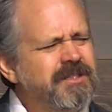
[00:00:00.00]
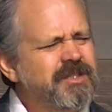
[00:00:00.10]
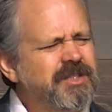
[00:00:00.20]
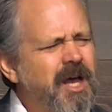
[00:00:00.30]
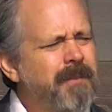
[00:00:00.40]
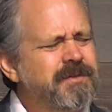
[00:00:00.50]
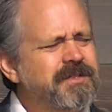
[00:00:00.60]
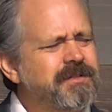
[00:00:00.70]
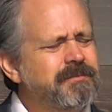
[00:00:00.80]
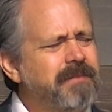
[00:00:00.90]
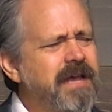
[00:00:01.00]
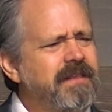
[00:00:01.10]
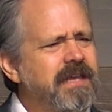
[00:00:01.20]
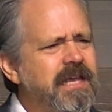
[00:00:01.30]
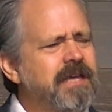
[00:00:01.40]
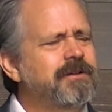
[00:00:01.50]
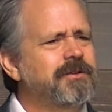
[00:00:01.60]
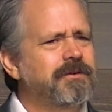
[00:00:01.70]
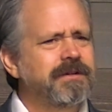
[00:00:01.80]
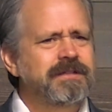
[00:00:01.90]
Stumped by the
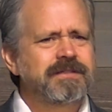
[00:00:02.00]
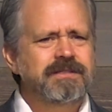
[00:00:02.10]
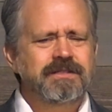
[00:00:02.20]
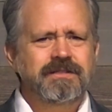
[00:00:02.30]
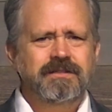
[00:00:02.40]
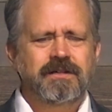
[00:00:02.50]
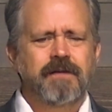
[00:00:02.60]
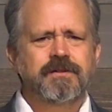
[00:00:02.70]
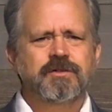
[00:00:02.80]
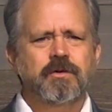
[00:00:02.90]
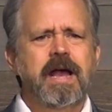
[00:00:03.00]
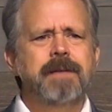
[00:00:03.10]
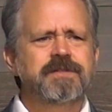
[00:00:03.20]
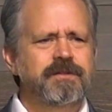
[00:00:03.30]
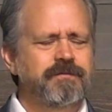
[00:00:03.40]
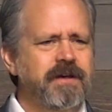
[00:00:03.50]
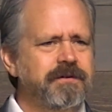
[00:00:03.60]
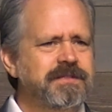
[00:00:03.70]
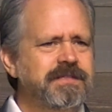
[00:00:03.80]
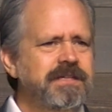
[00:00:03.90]
ignorance of the scribes and the
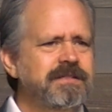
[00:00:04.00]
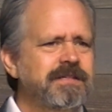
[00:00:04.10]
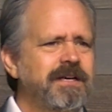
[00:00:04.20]
Pharisees,